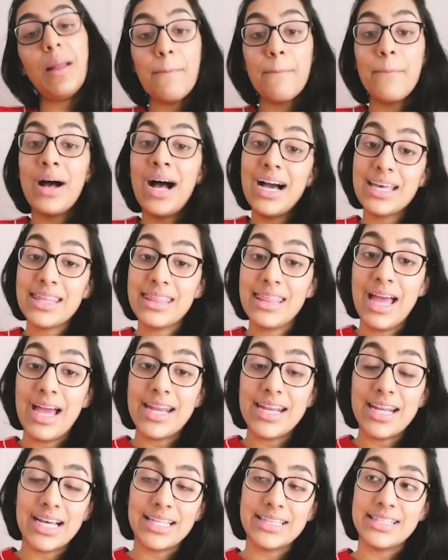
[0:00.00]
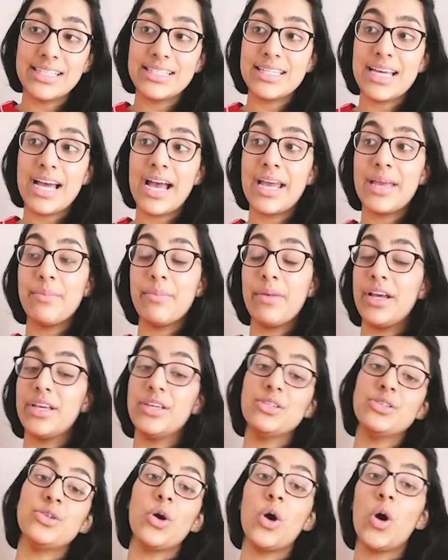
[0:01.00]
back then, at the time, I
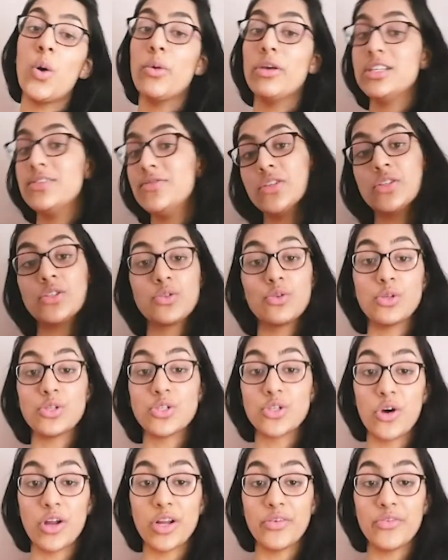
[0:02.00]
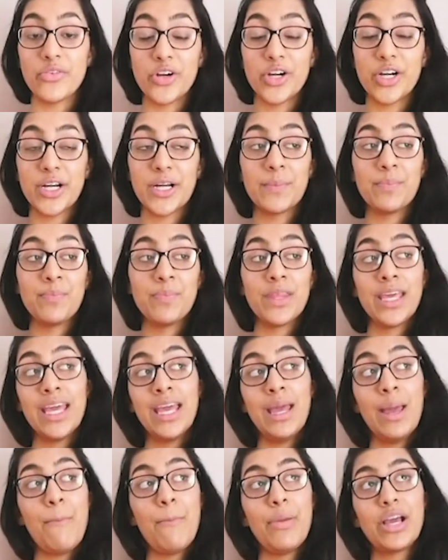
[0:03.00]
used to always feel so sorry for her,
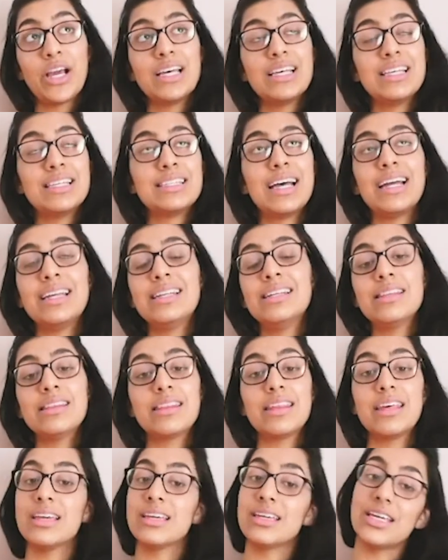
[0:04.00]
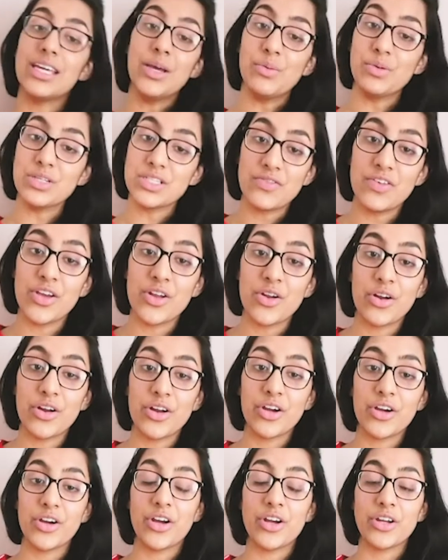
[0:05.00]
because I didn't think it was fair on
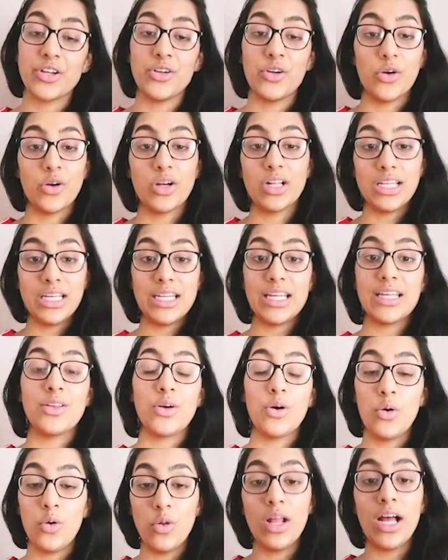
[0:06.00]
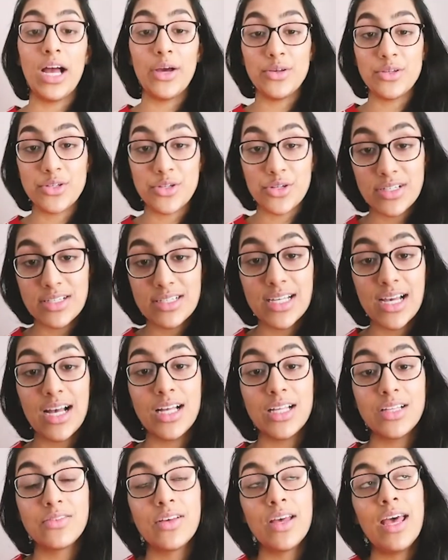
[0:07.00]
her, you know, cleaning the whole house to
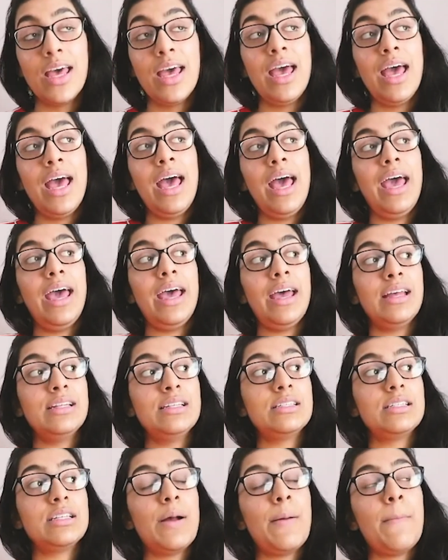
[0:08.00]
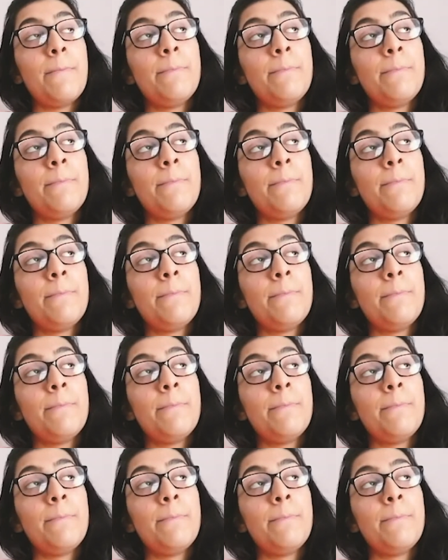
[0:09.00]
herself. And